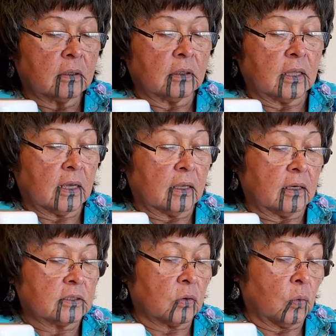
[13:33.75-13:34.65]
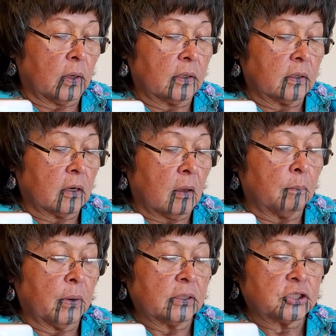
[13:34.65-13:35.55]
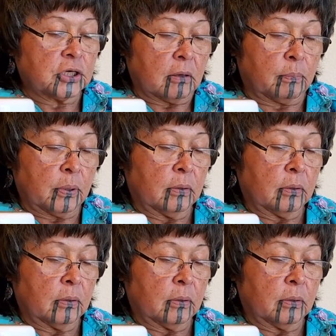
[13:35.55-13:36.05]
then it's going to not bunch up.